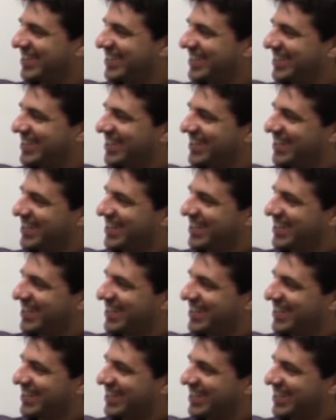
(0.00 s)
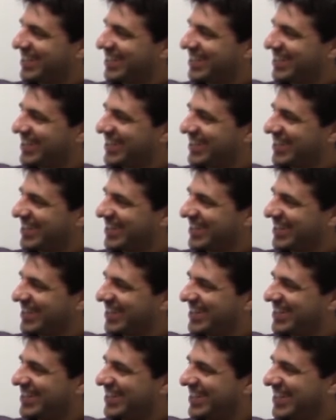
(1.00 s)

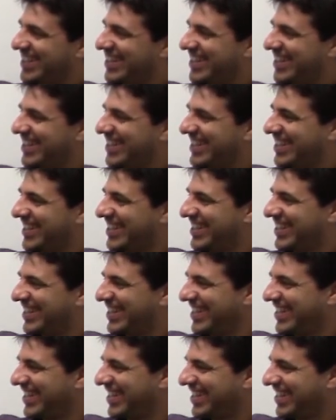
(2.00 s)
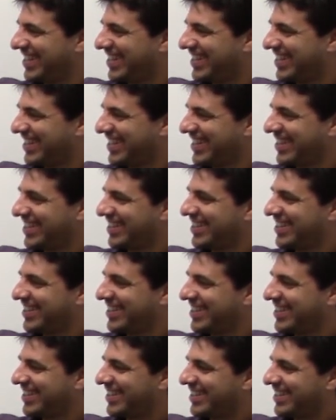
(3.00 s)

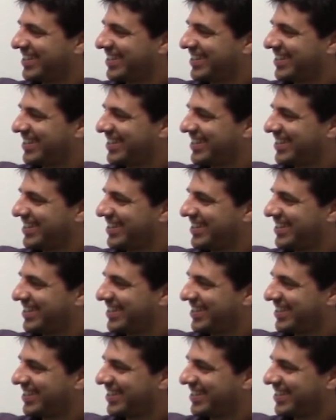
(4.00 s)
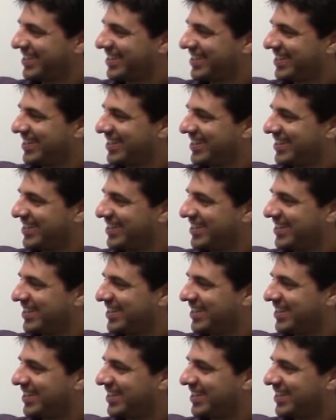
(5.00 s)

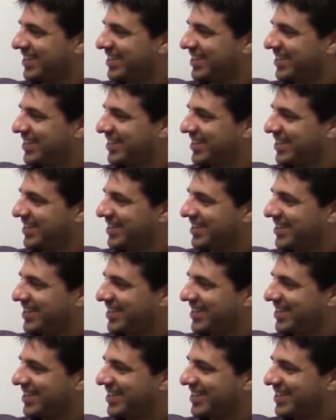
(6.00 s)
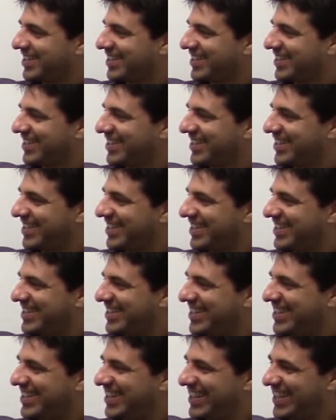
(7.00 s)
(silent)